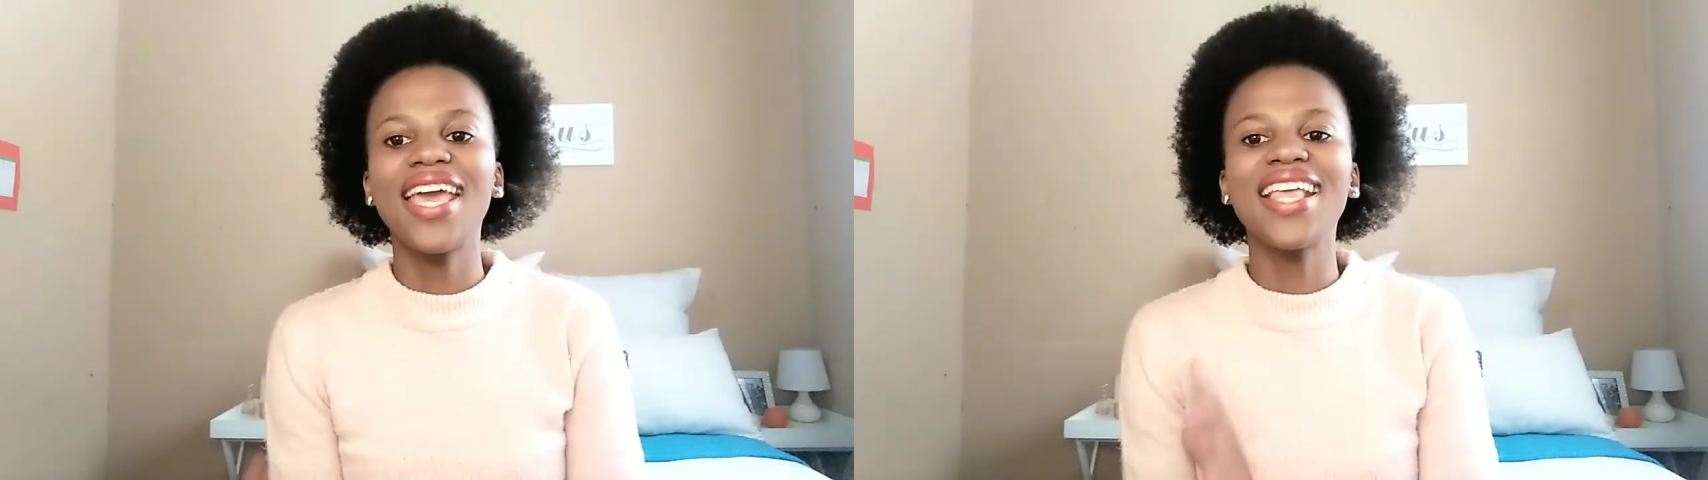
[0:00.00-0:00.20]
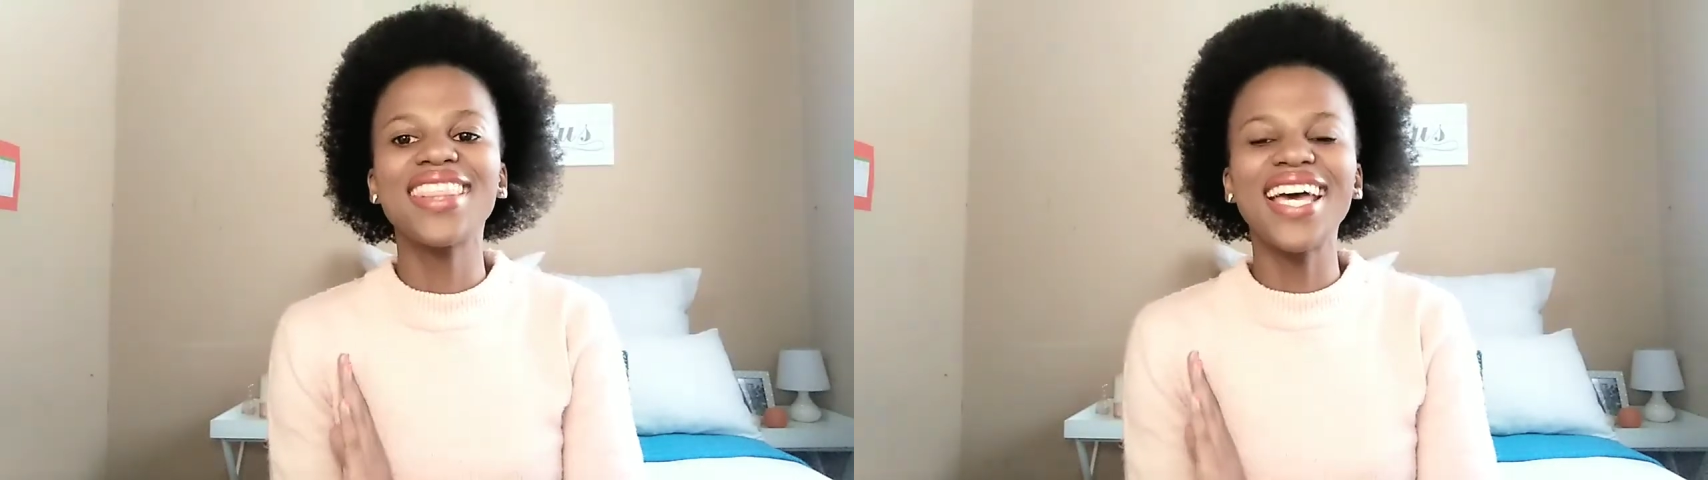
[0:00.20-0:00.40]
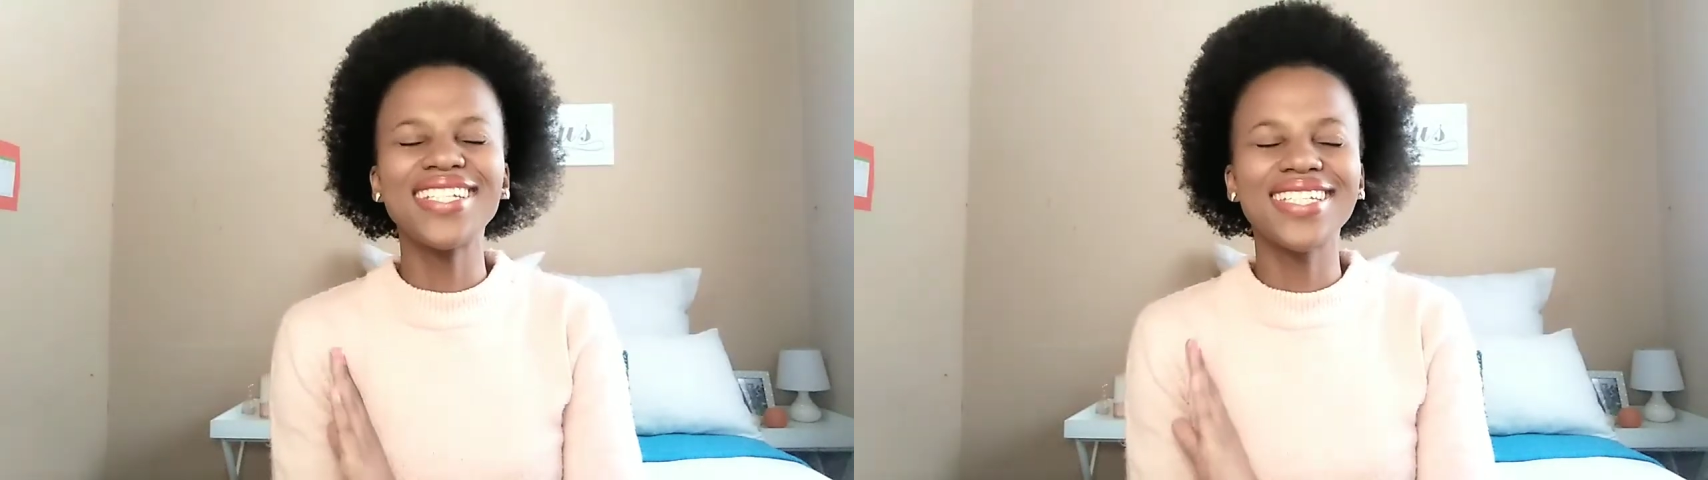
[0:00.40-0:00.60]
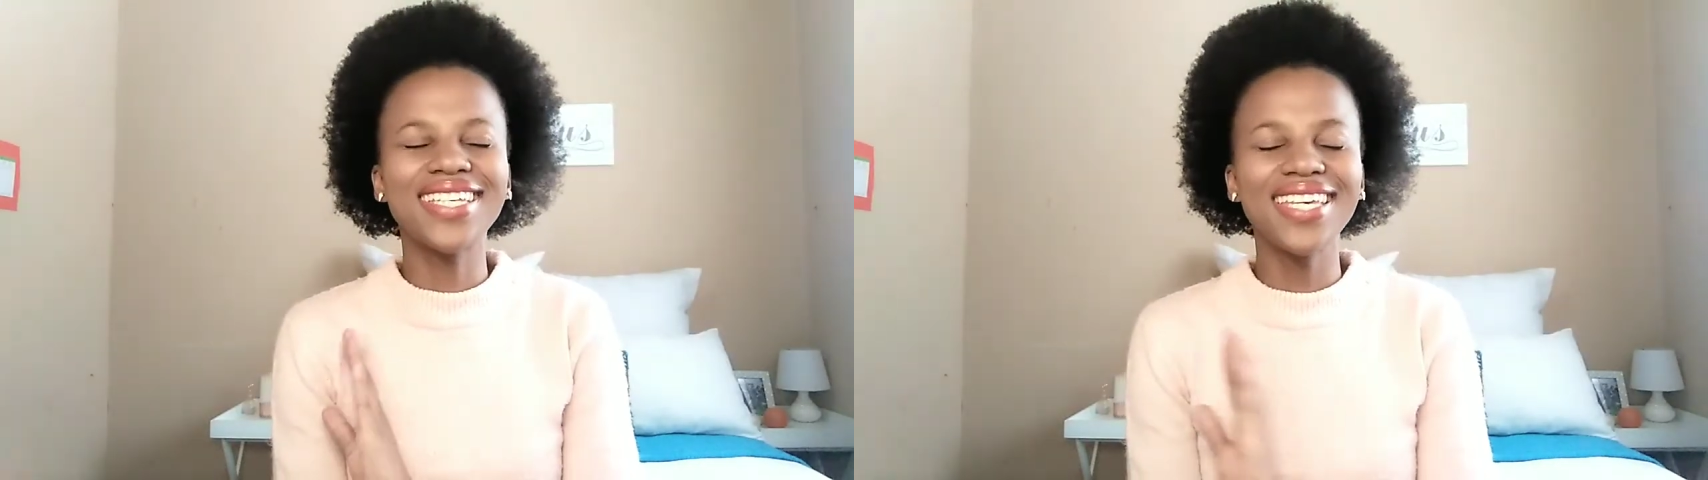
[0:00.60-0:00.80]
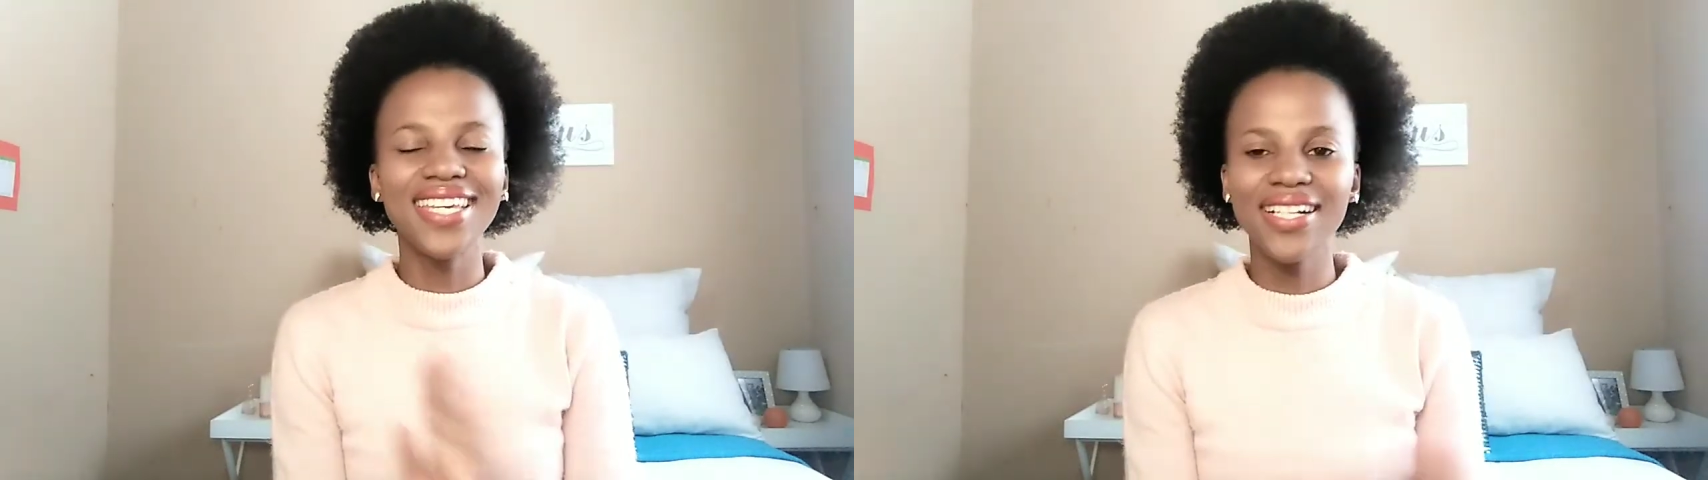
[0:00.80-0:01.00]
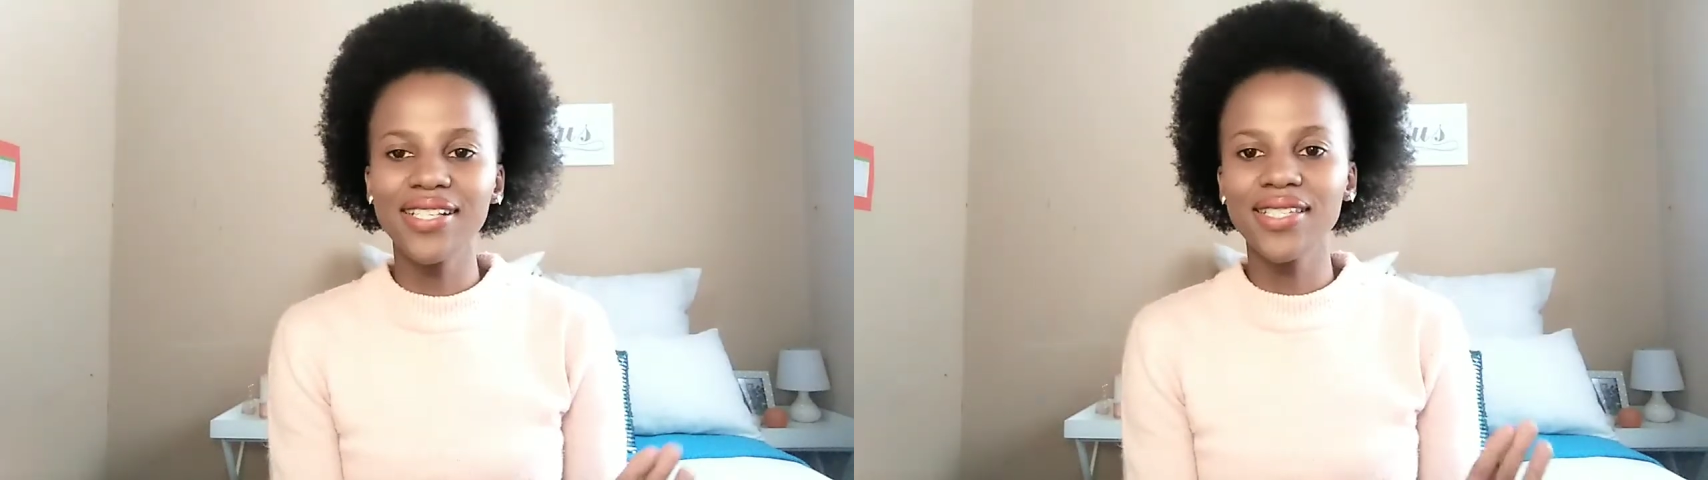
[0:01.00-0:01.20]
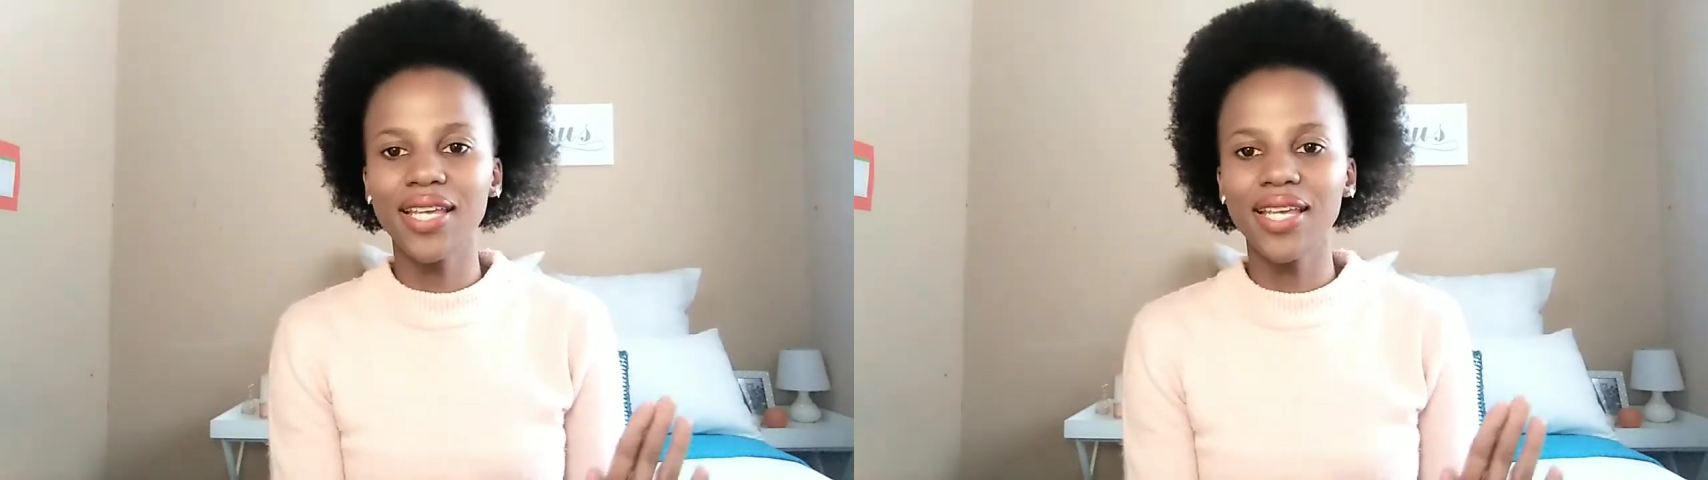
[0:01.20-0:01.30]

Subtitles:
and that kills